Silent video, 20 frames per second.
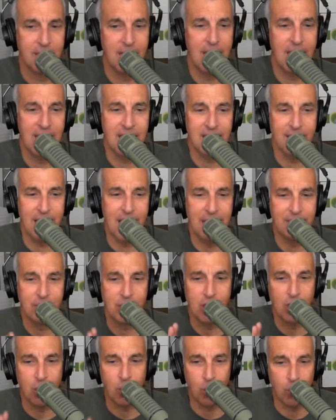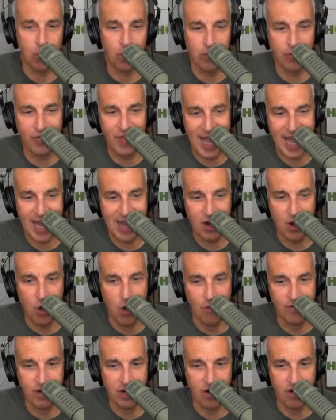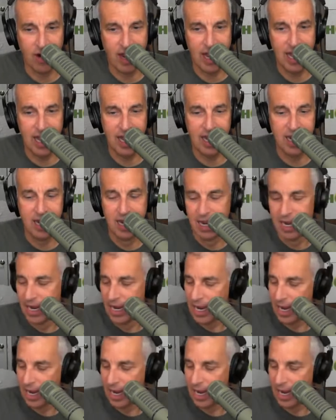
I'm going to hold that over your head.